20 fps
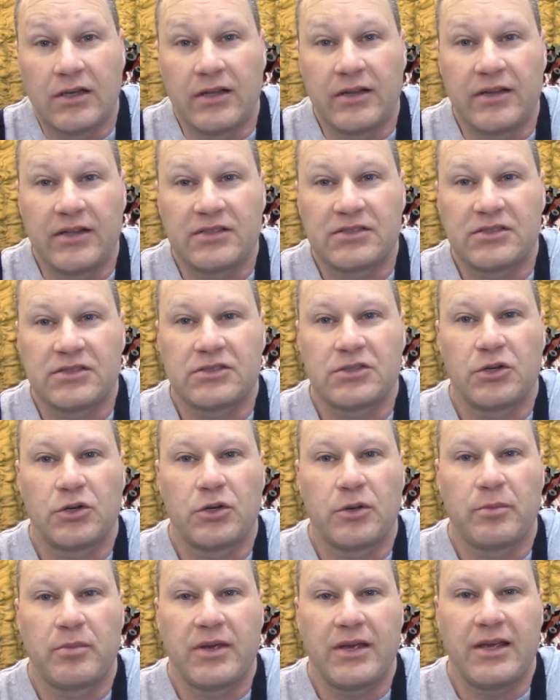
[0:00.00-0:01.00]
This is
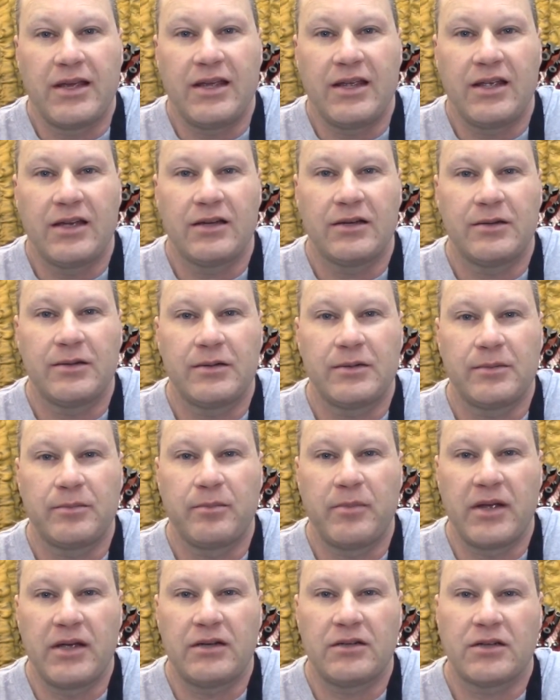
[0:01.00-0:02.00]
going to be
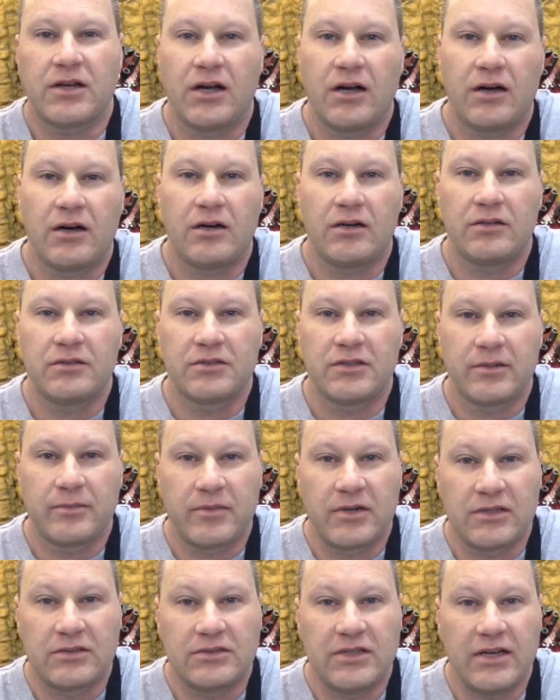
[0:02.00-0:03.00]
mail call
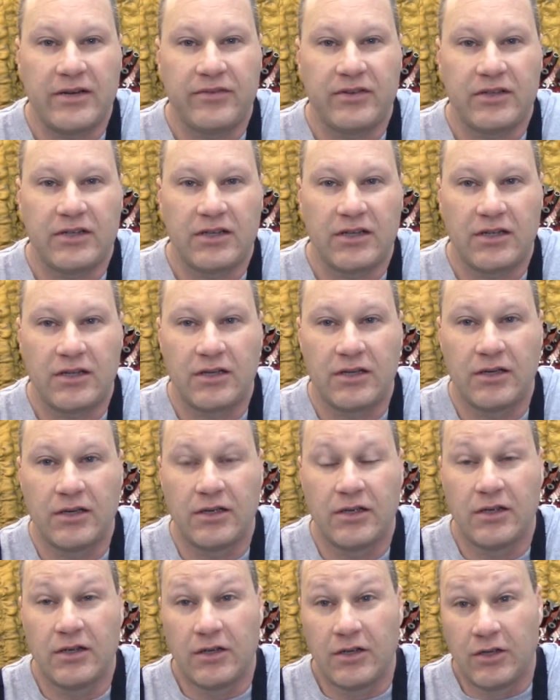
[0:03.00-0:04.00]
number 11,
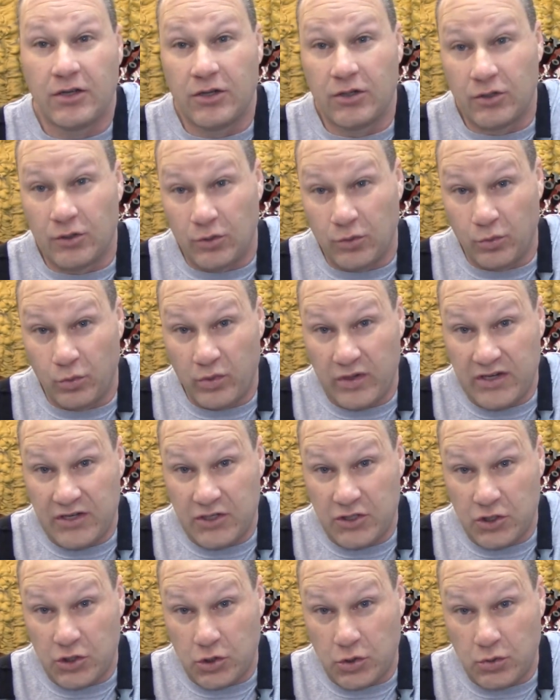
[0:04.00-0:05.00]

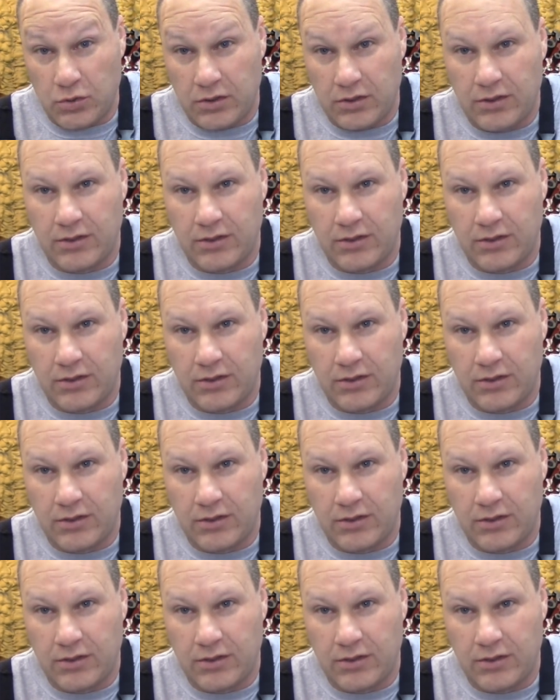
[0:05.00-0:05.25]
redo.